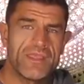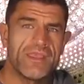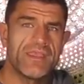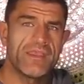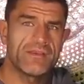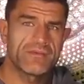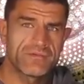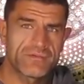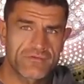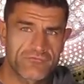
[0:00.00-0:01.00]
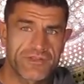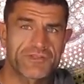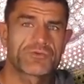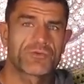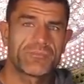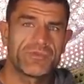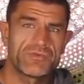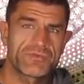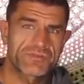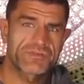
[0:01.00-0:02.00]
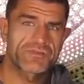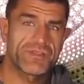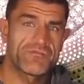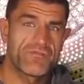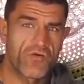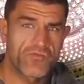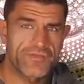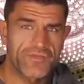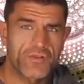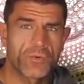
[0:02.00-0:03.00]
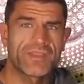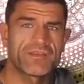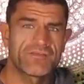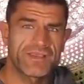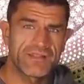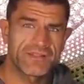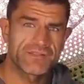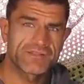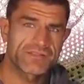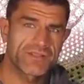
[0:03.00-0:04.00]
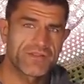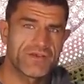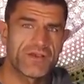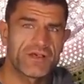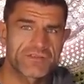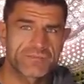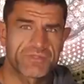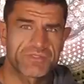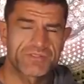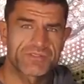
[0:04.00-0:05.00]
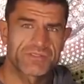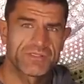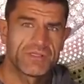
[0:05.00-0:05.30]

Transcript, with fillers: here ritual abuse involving the Queen of England and her husband's